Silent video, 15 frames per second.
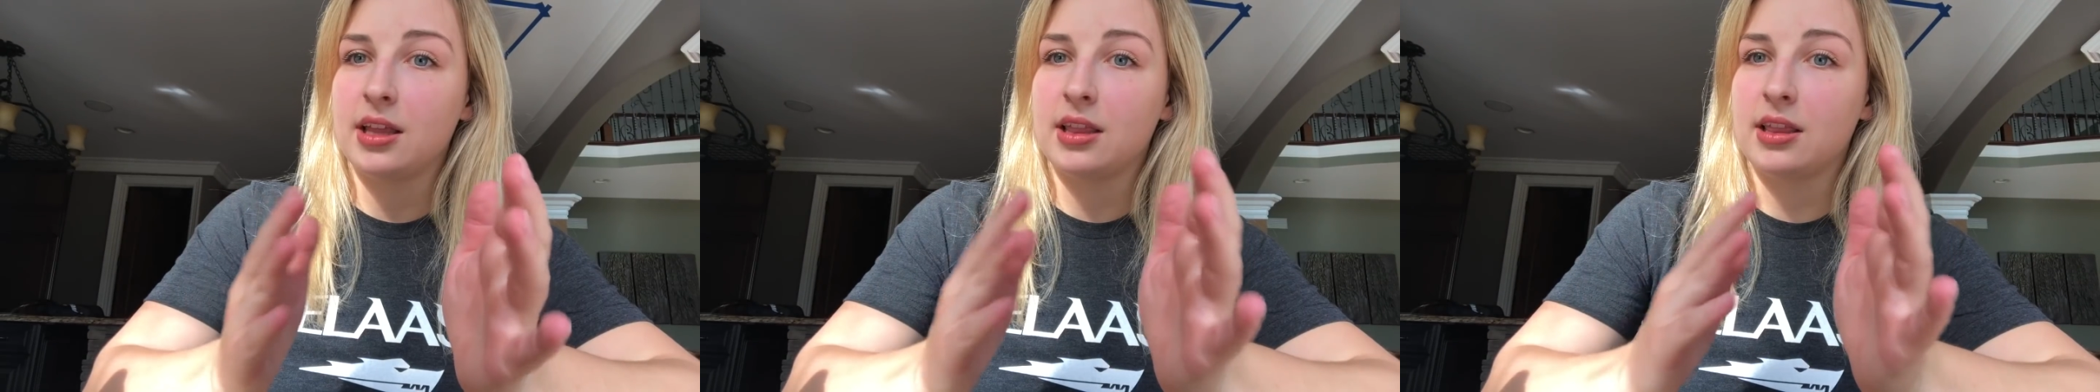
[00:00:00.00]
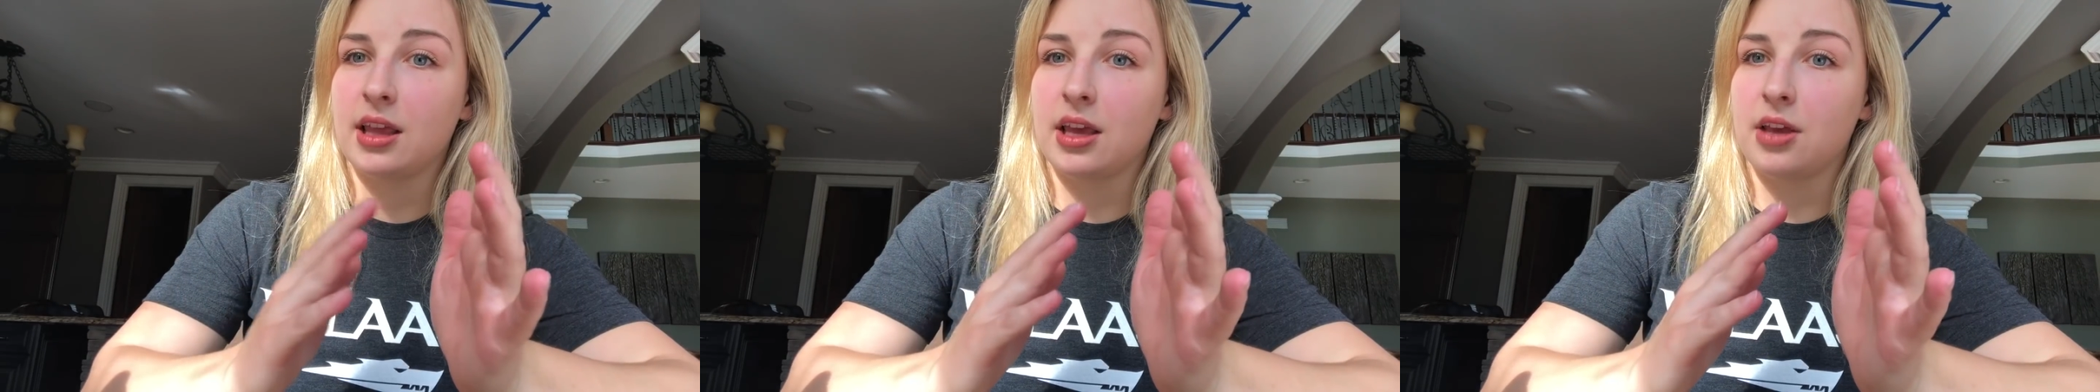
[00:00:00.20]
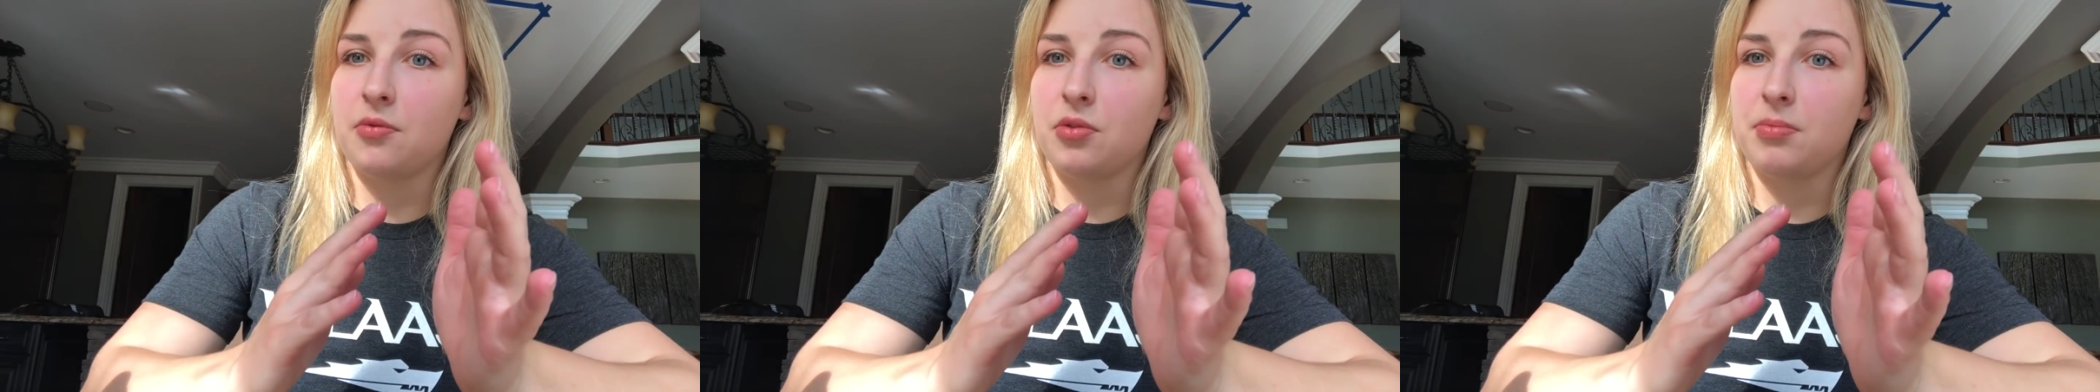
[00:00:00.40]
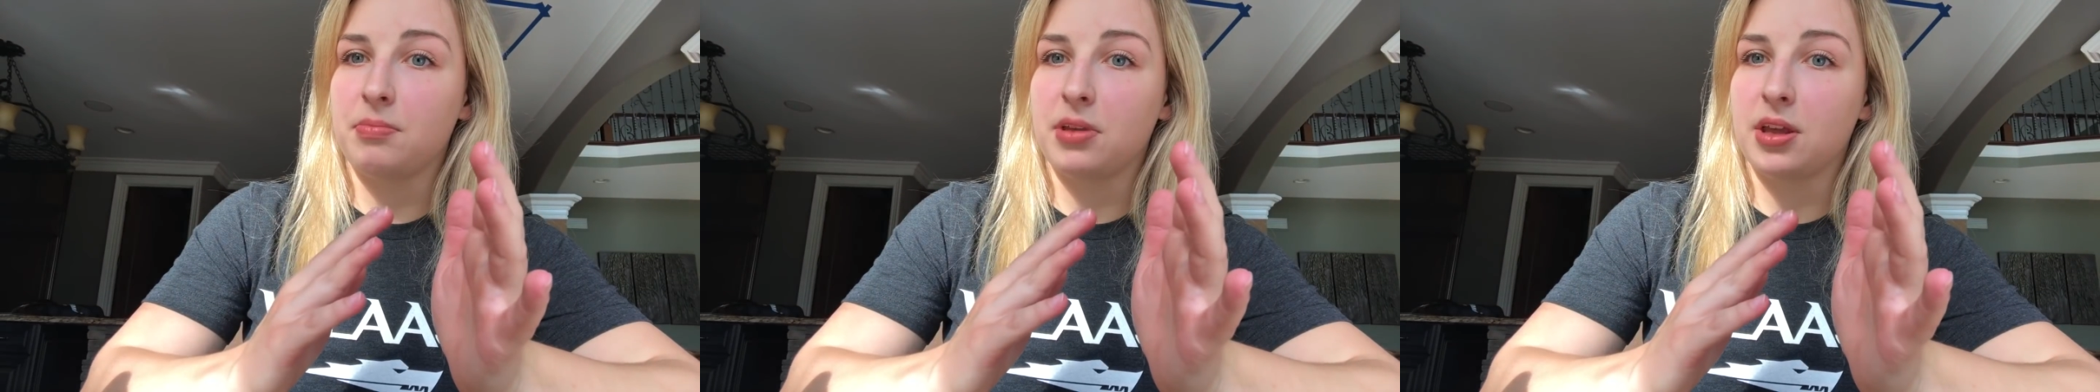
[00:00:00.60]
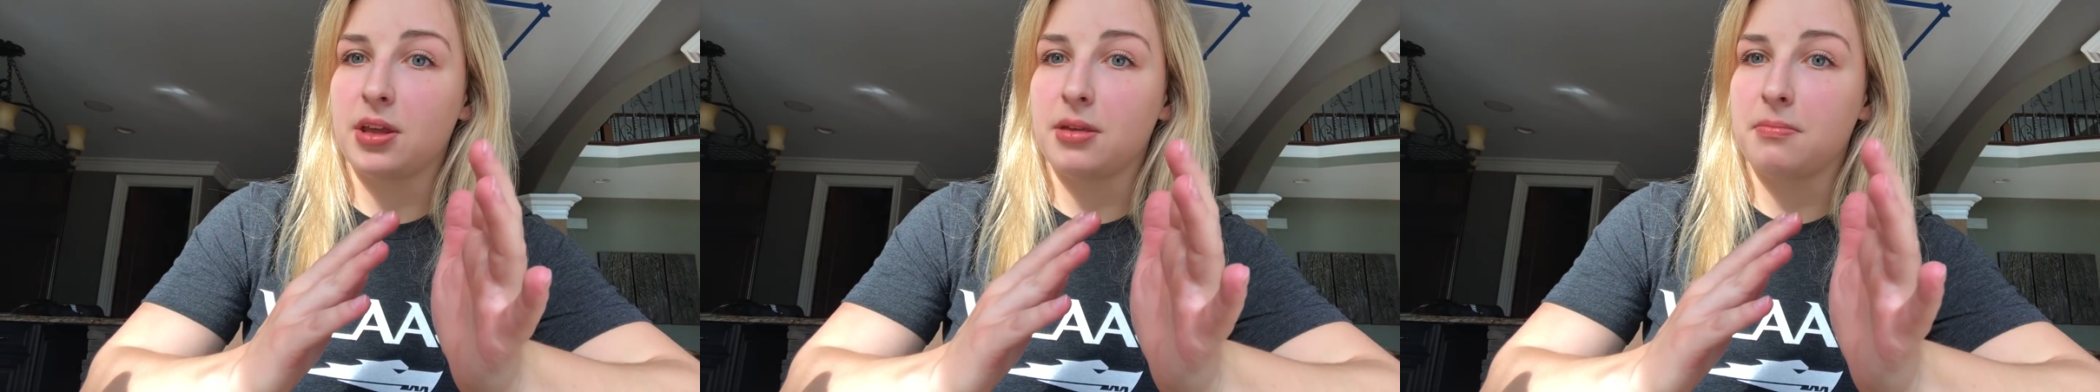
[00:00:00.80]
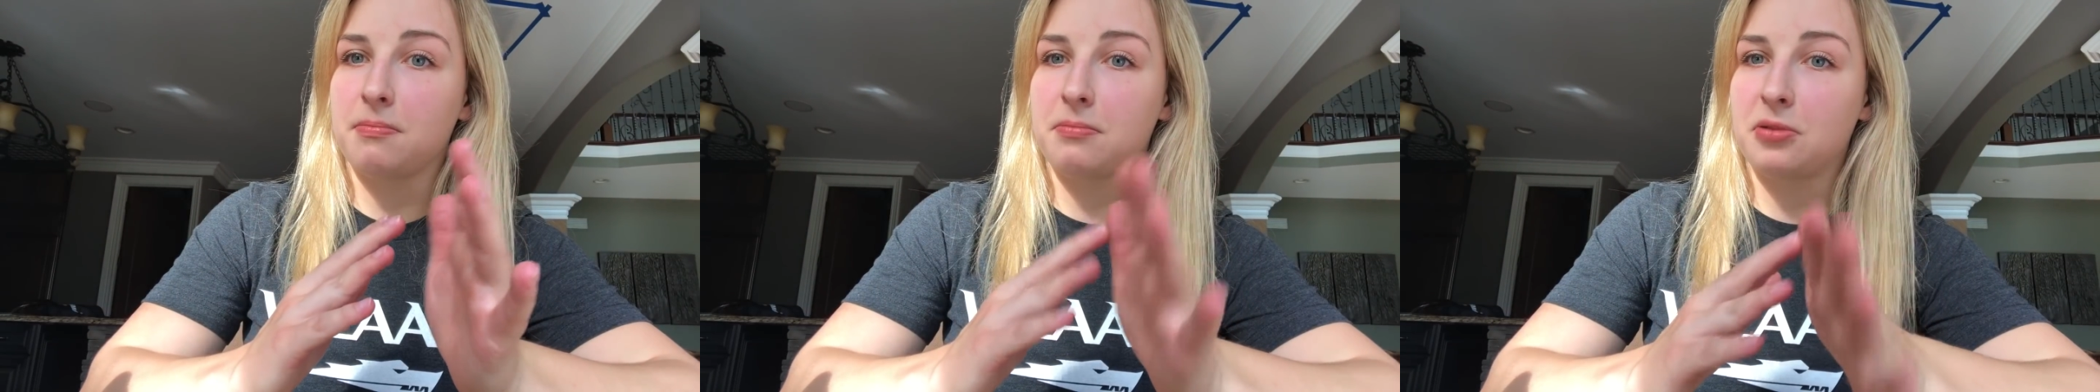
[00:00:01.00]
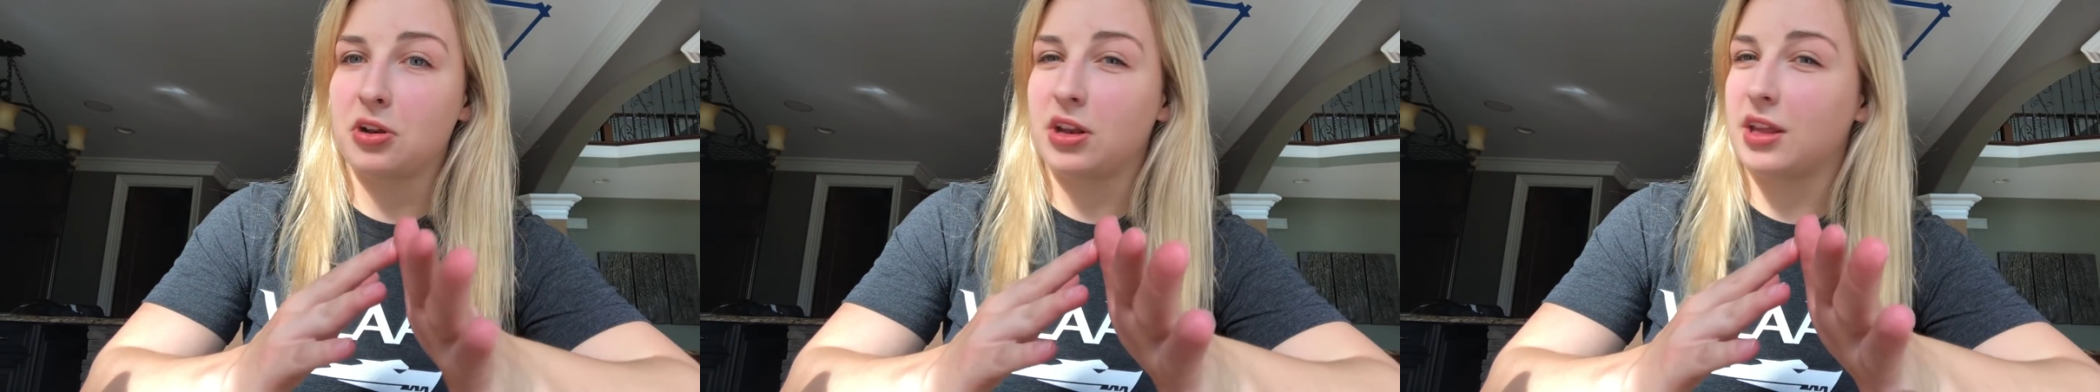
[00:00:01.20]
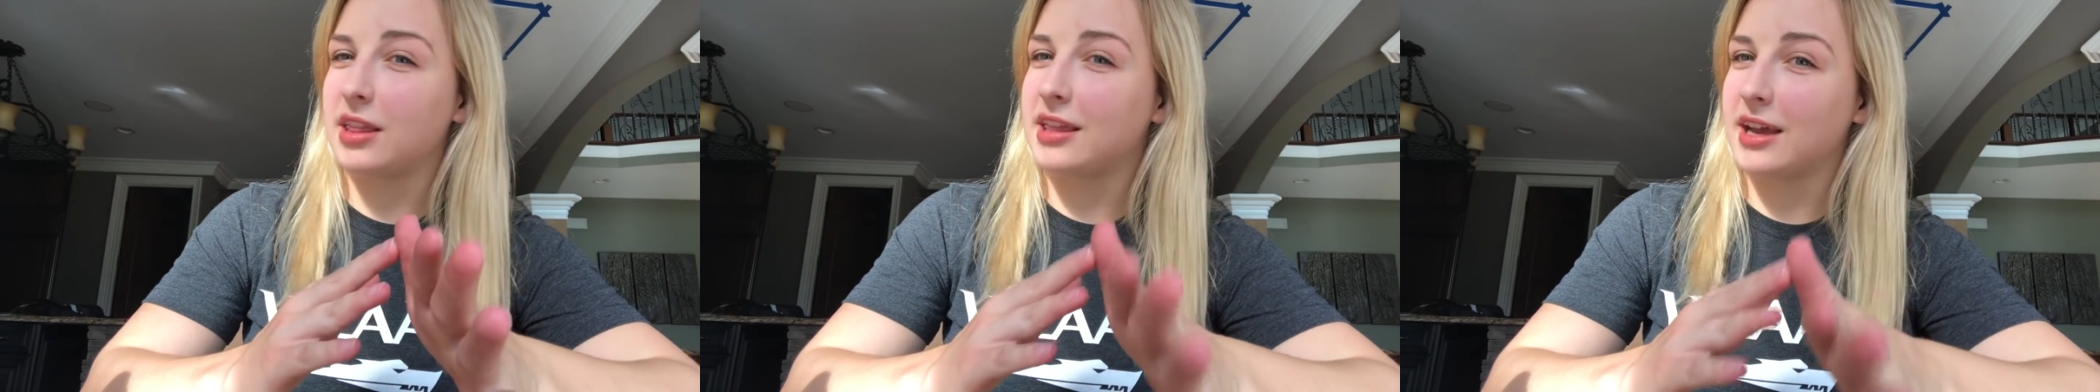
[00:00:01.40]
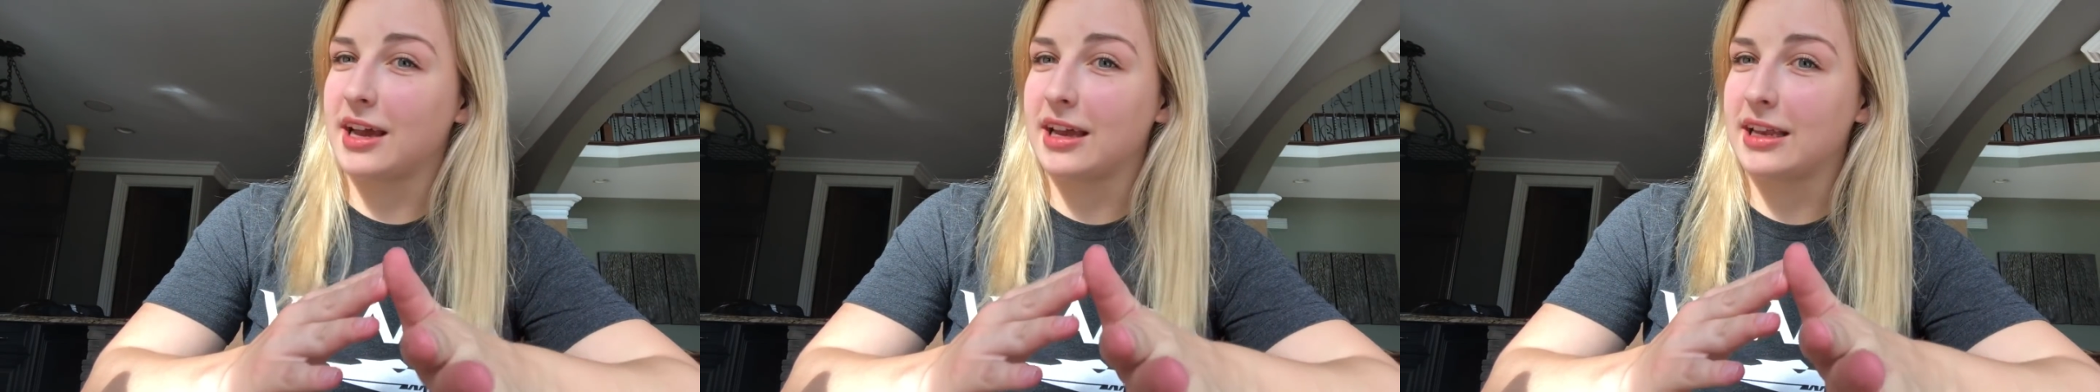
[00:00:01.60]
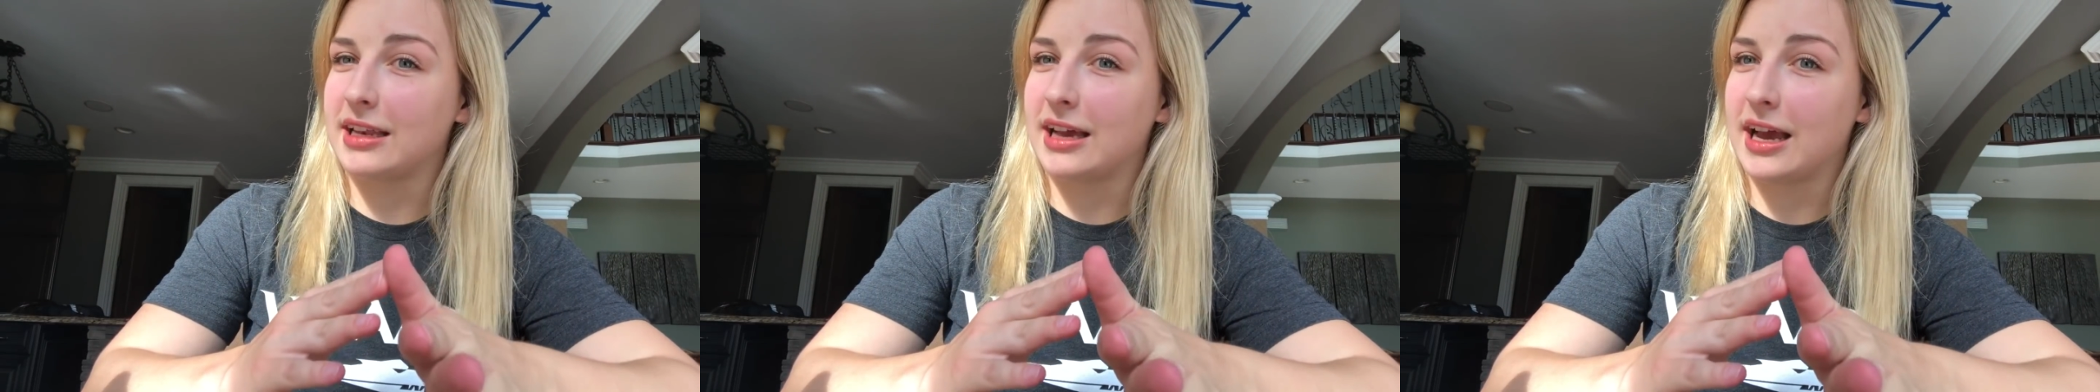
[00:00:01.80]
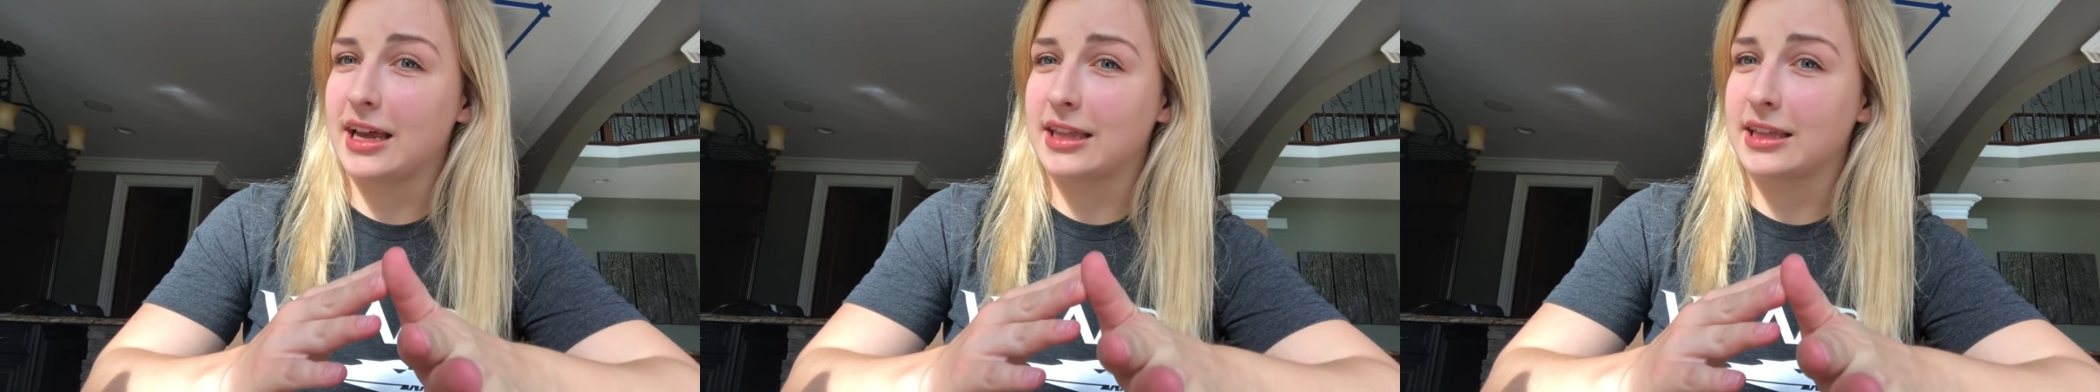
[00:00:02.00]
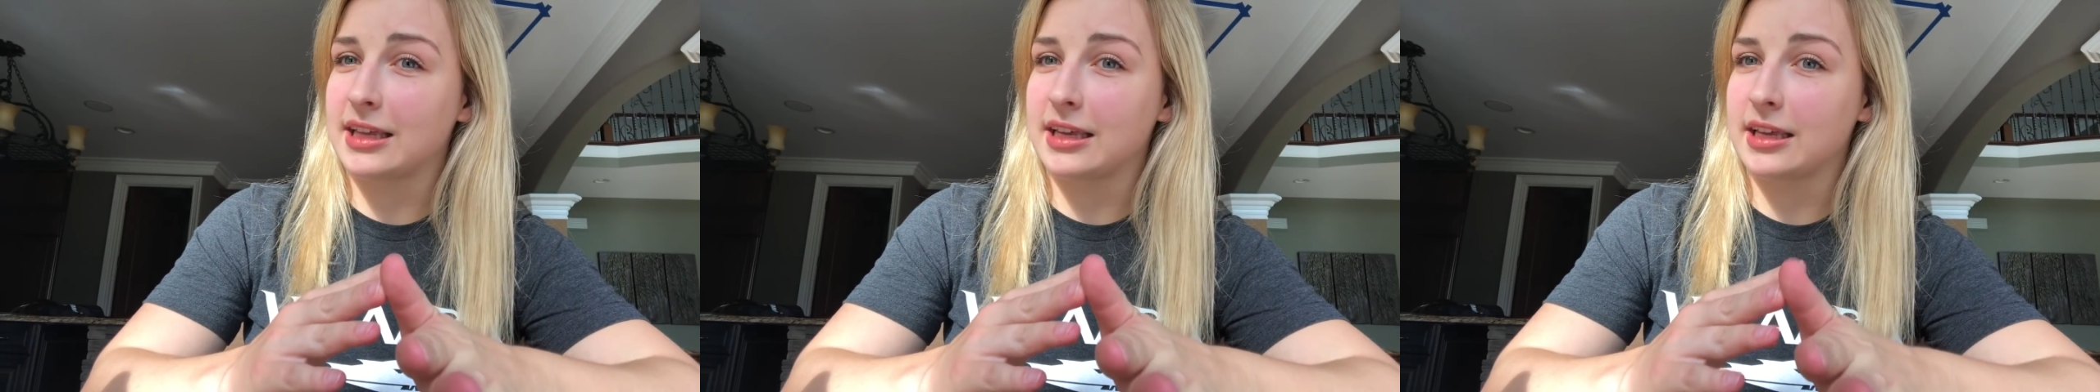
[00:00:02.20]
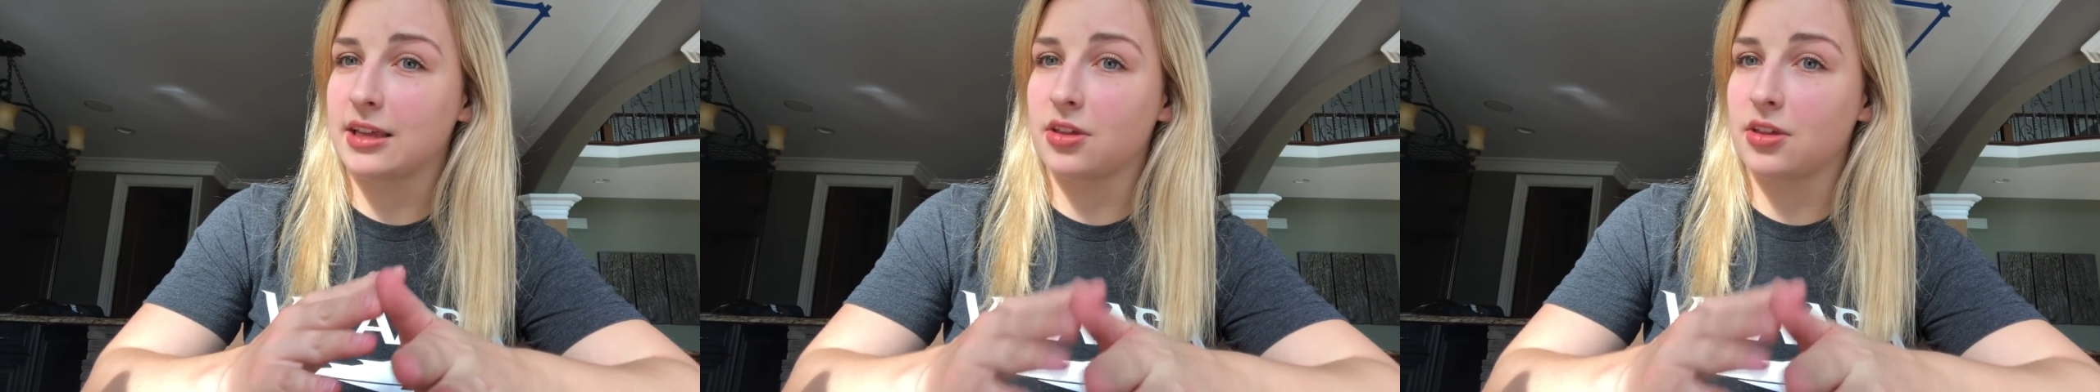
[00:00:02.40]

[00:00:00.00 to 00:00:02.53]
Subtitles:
they would be pretty tight, I think.